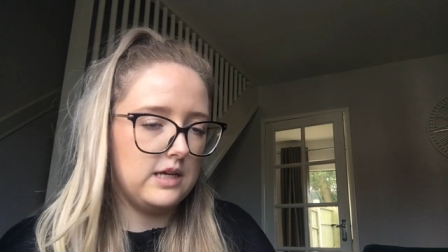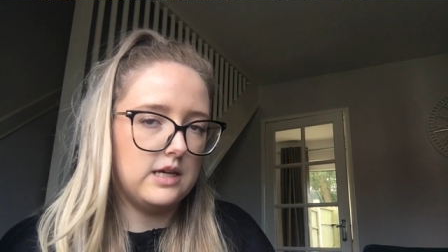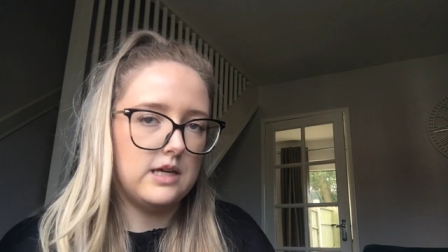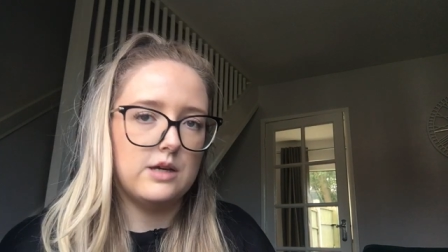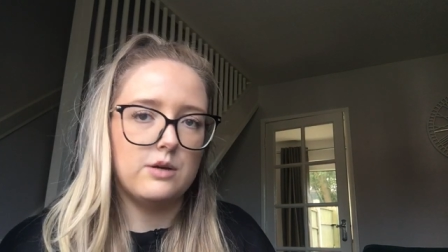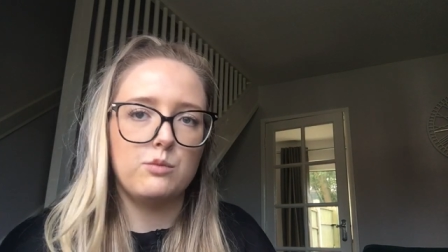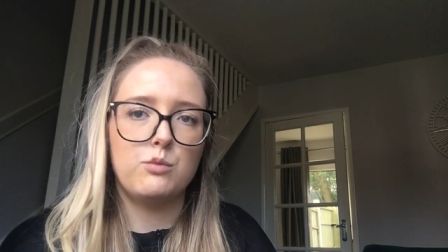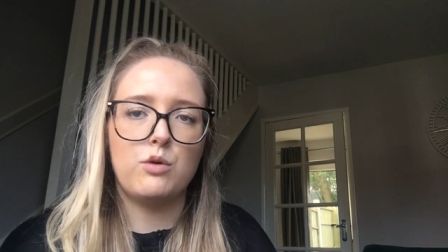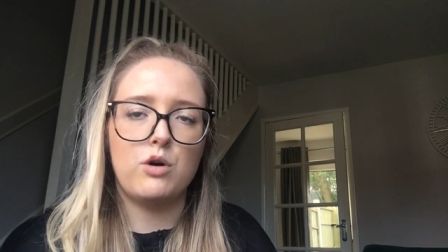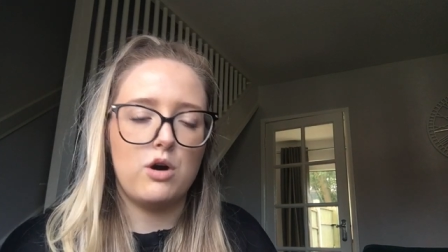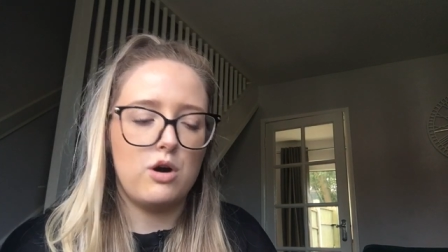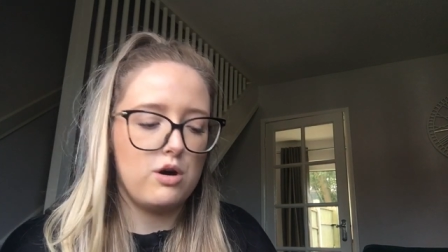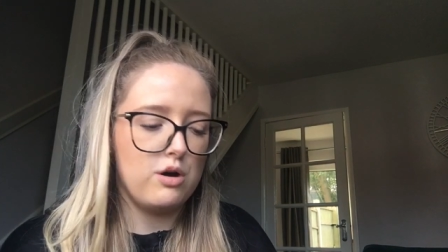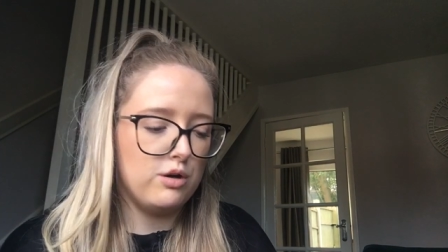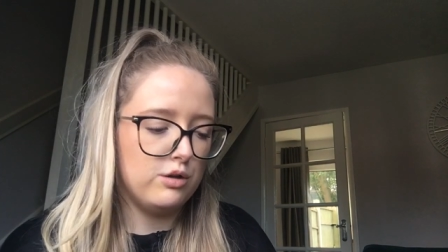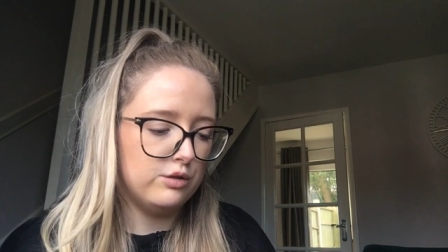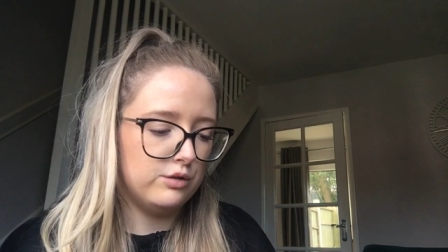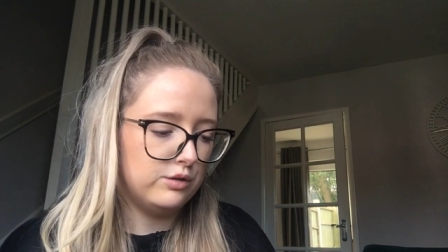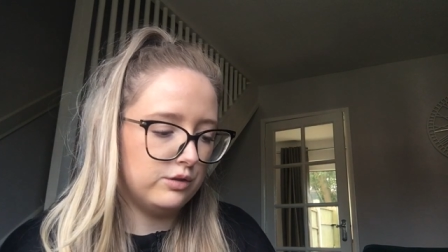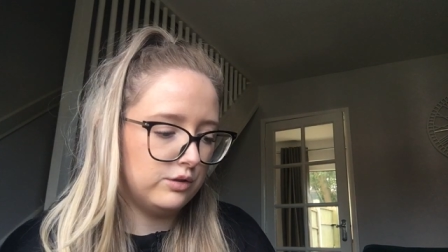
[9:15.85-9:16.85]
It
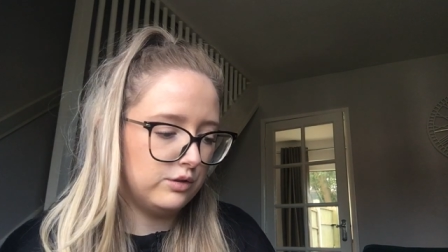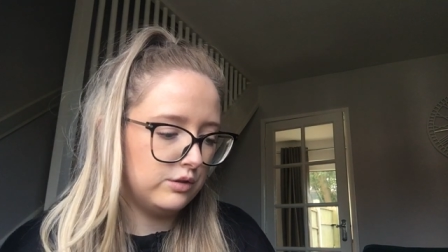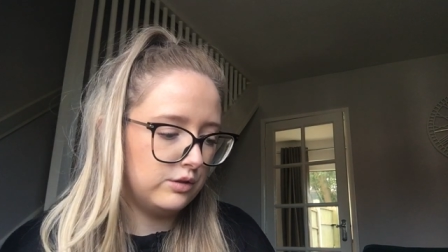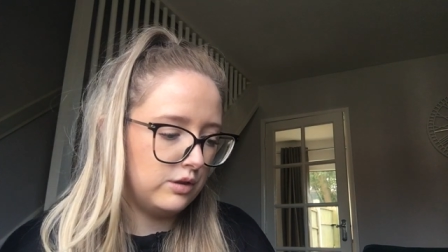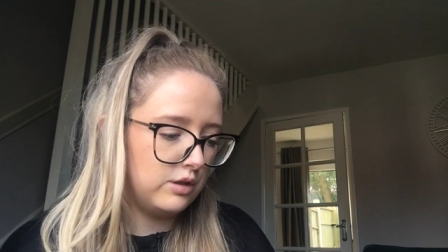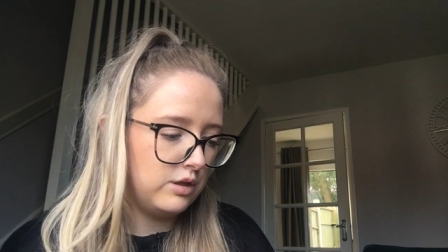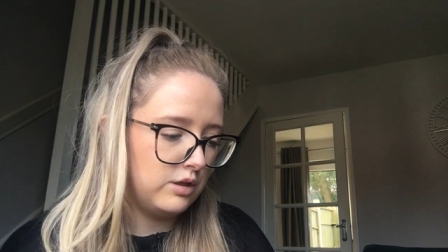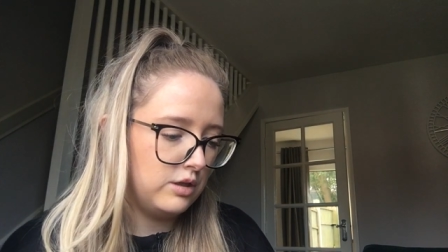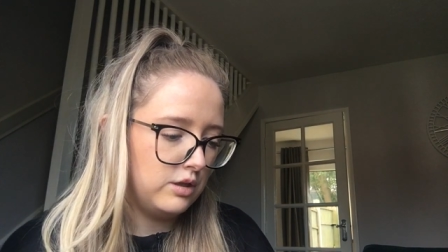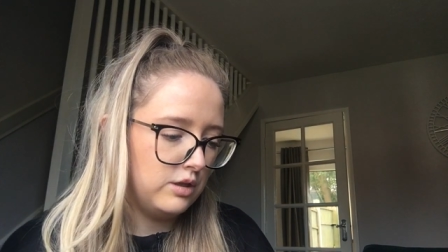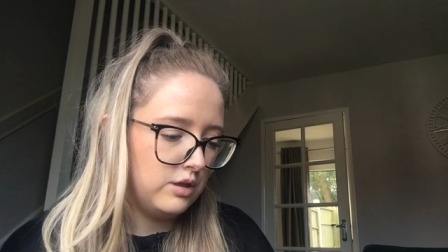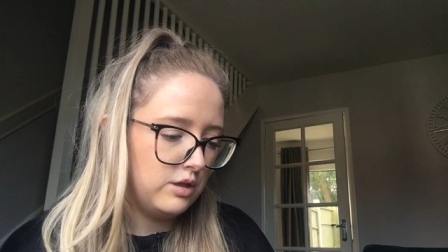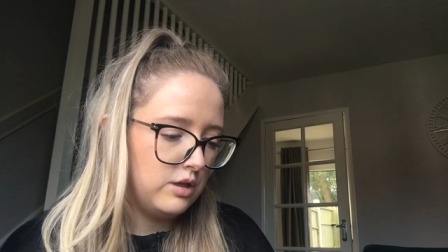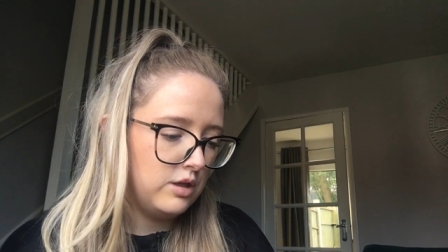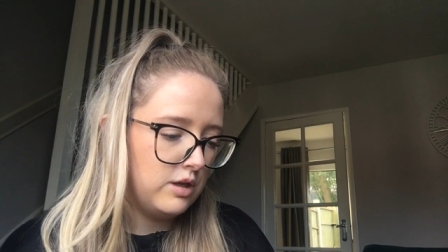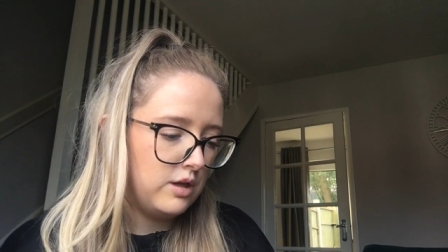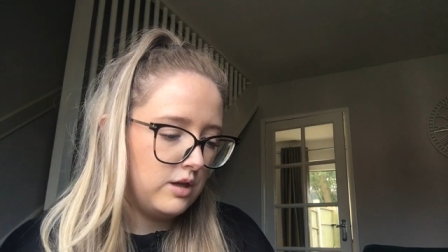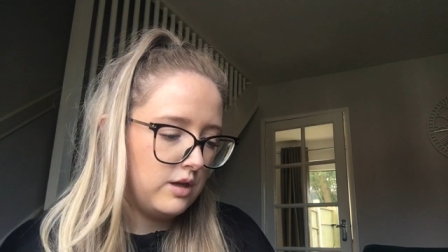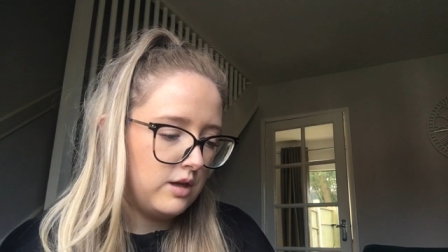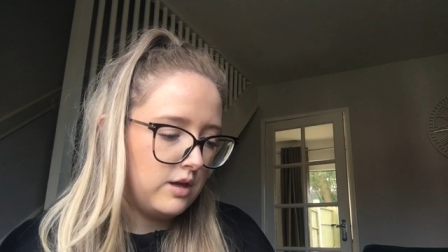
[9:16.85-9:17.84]
was
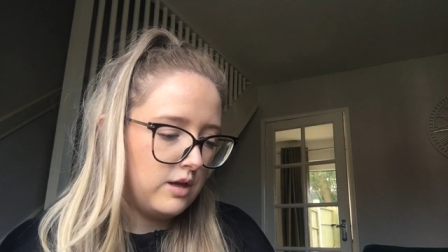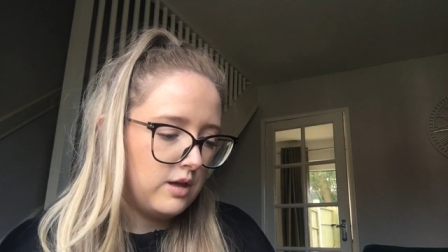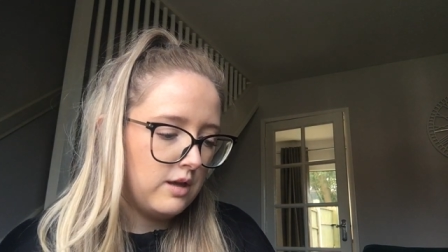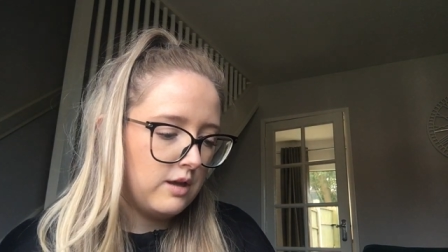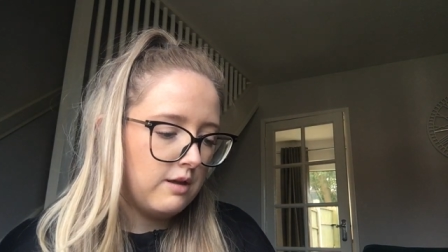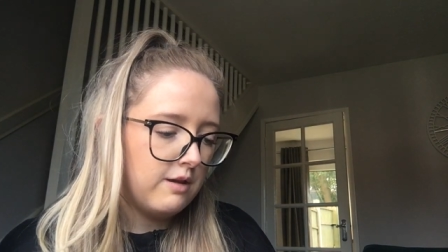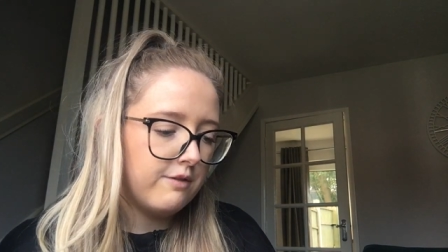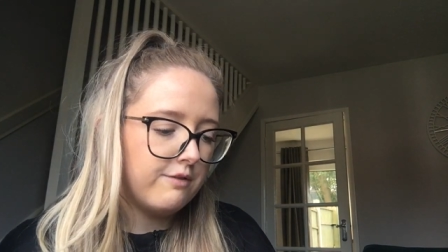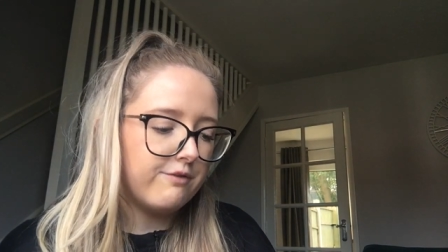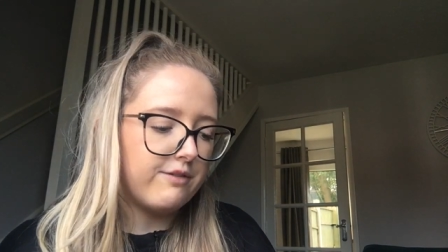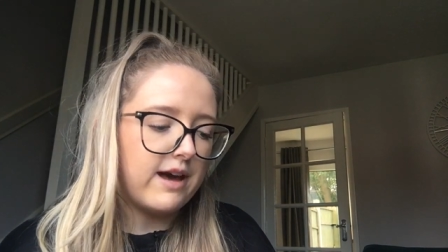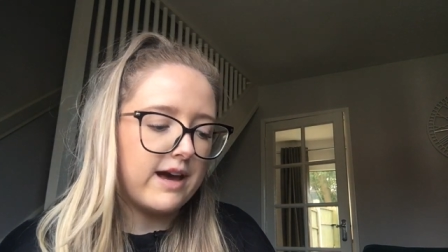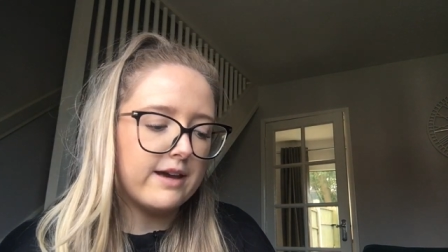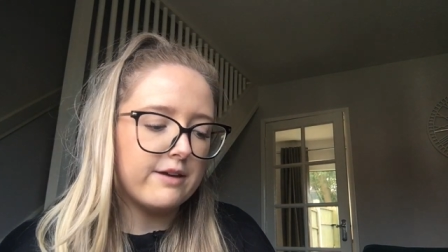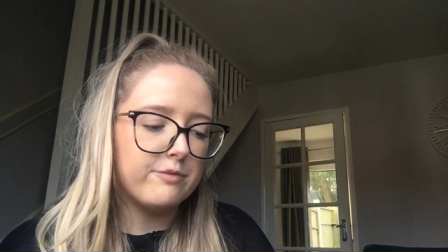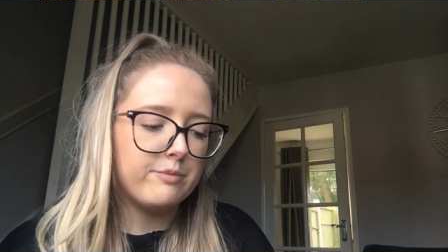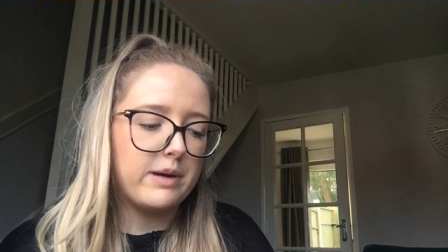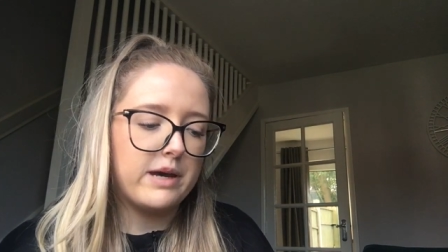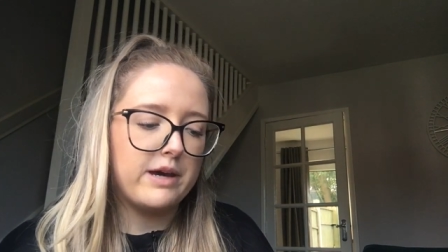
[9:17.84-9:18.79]
five